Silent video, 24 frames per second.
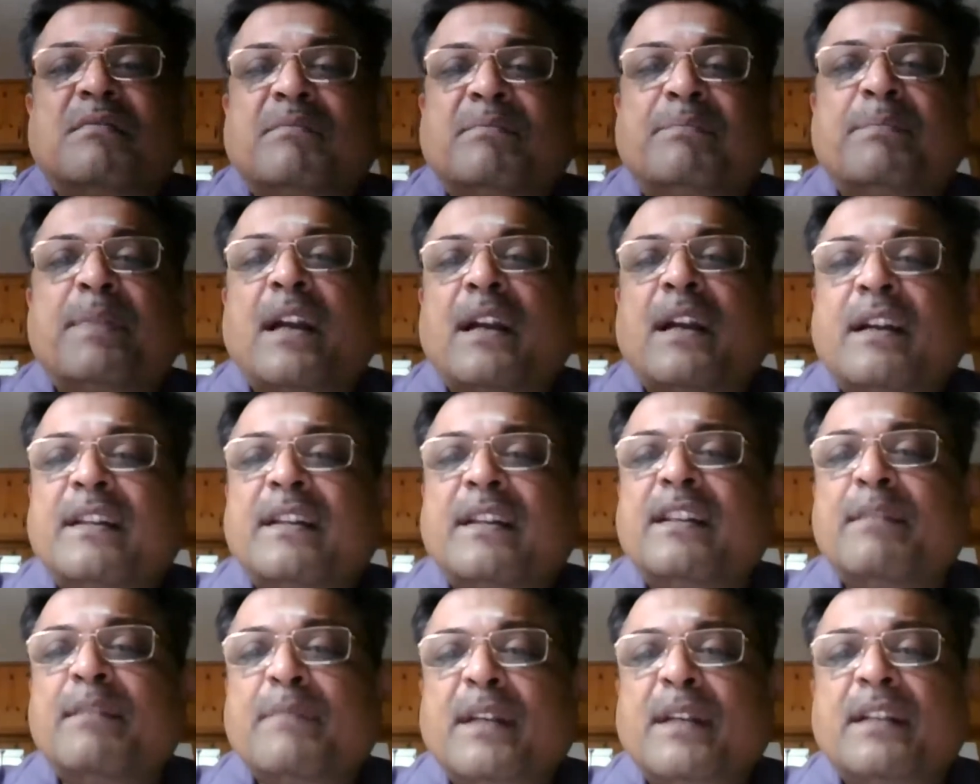
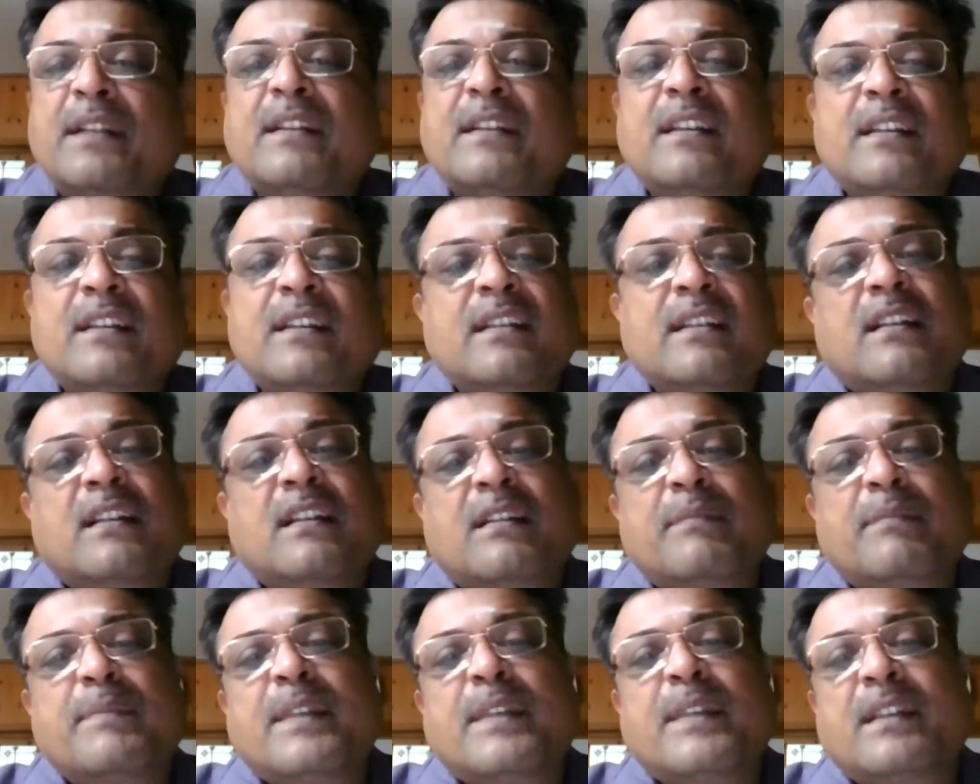Pari
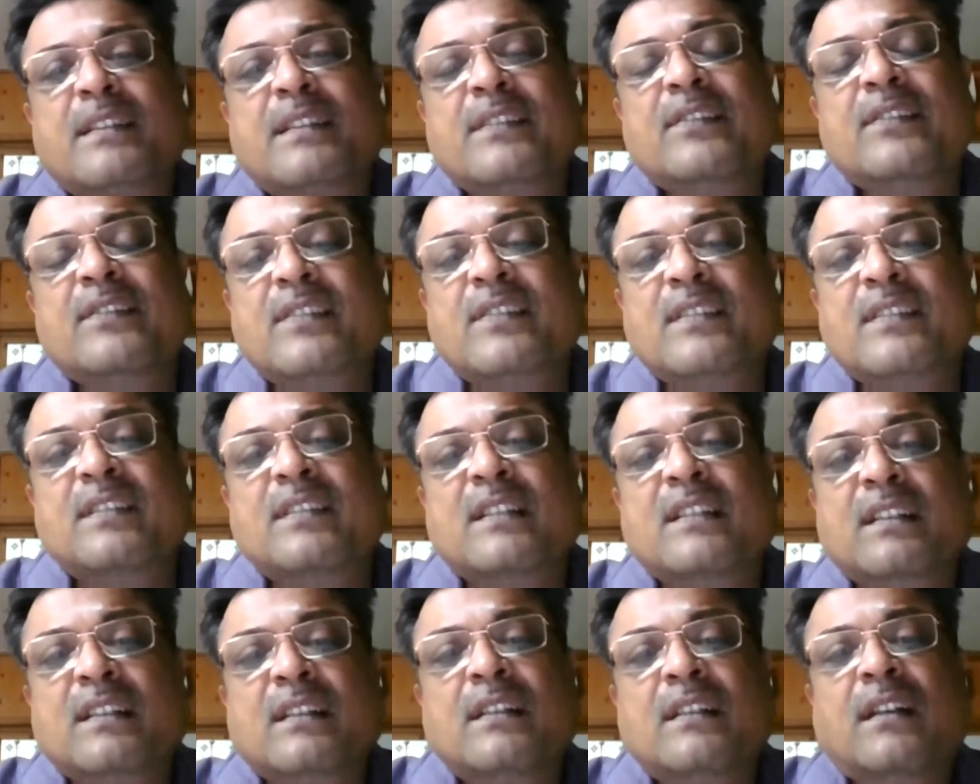materia means
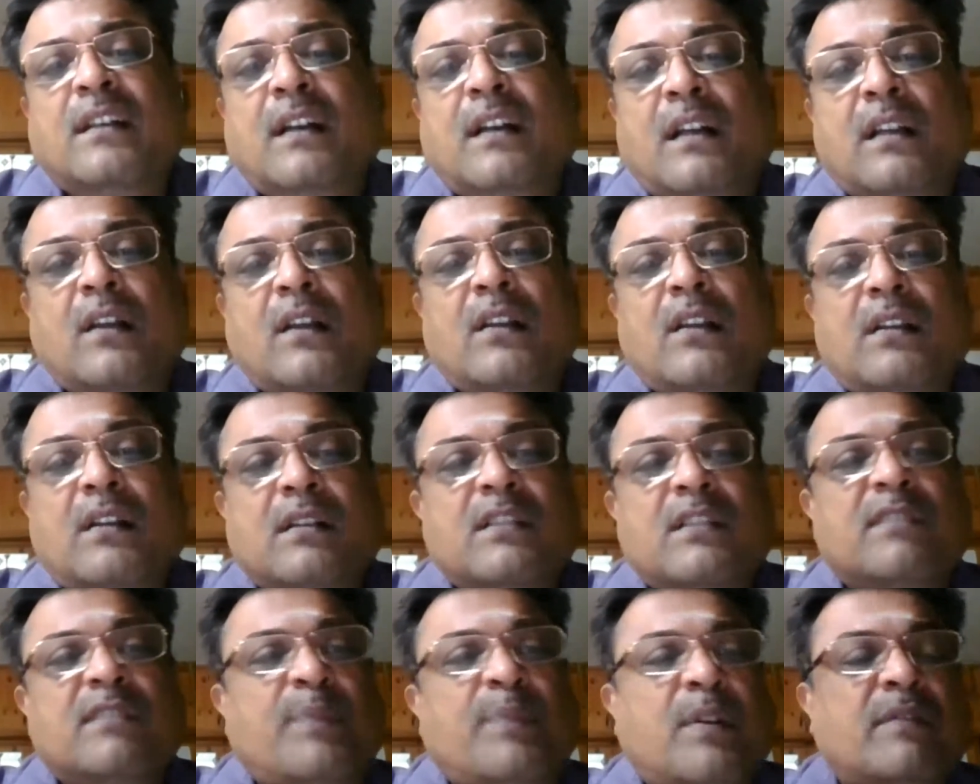
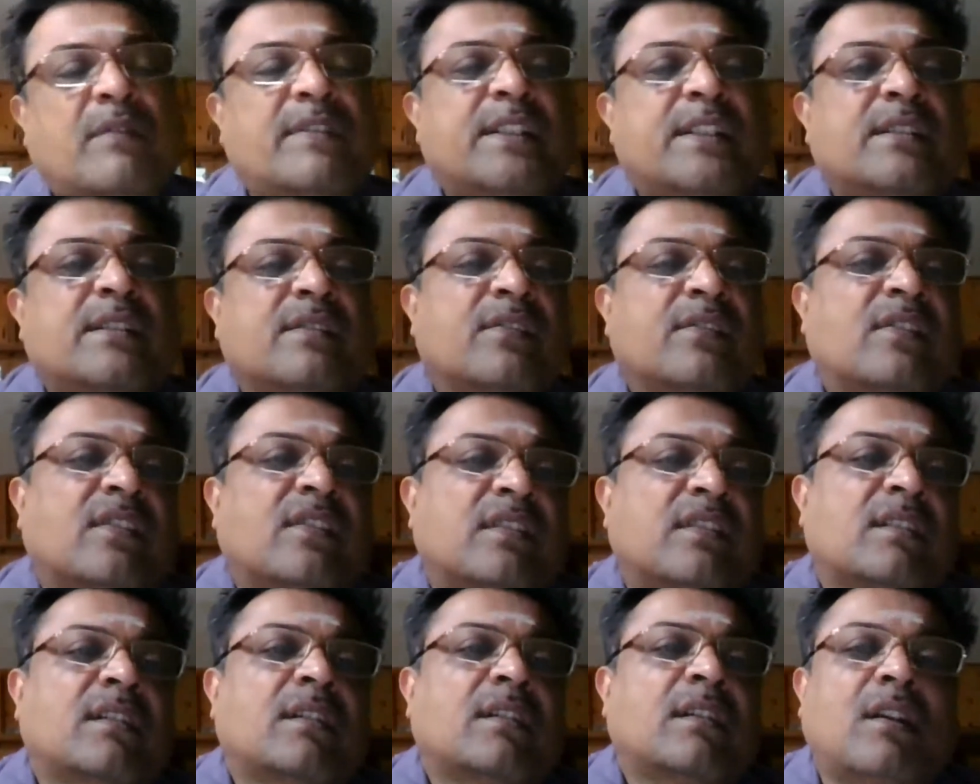analogous
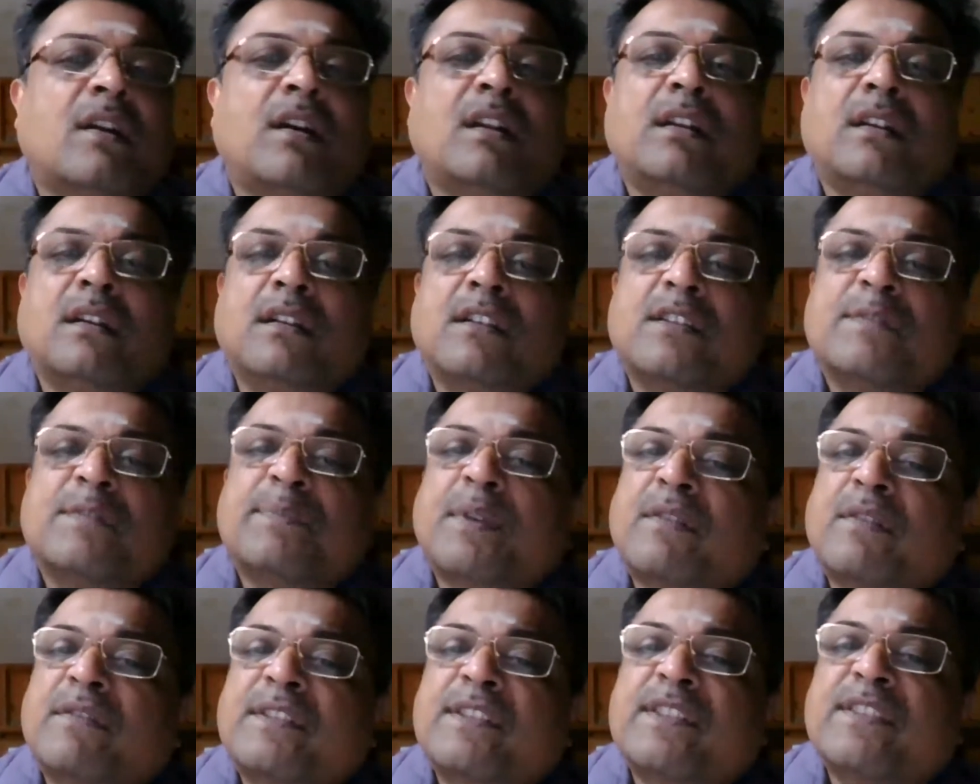provisions. Analogous
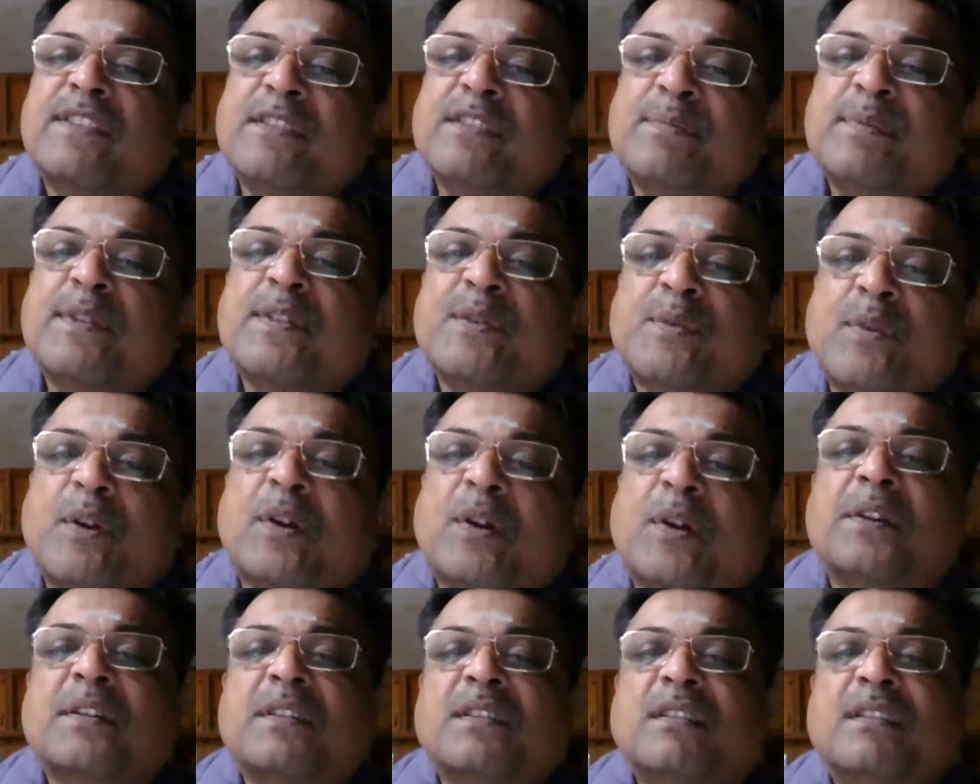provisions means
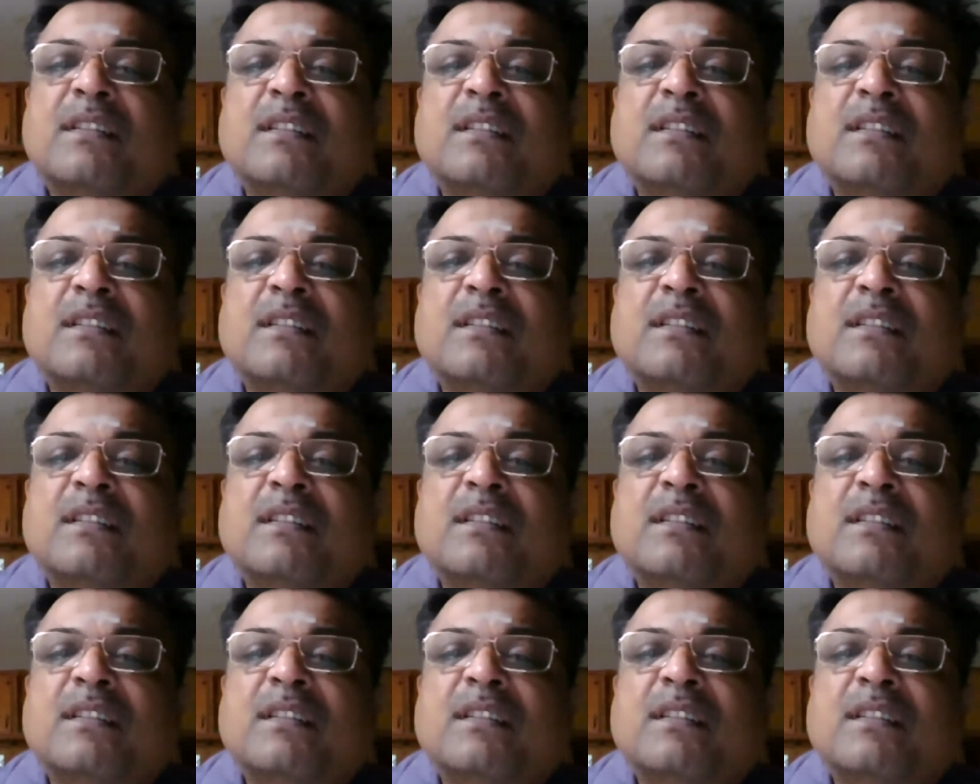what?